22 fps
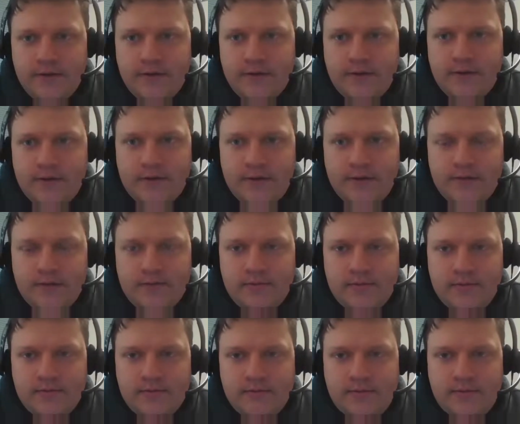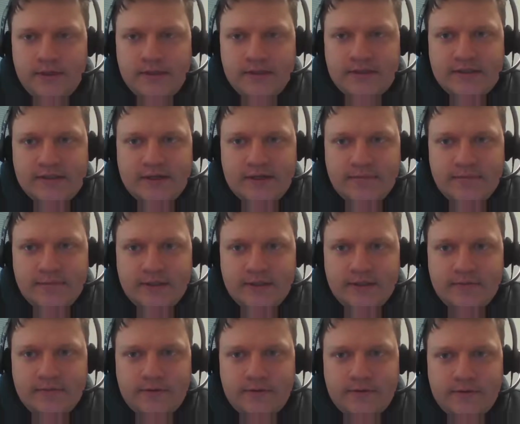The biggest time
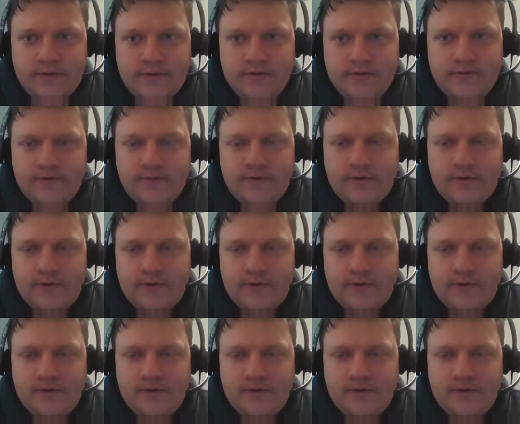saver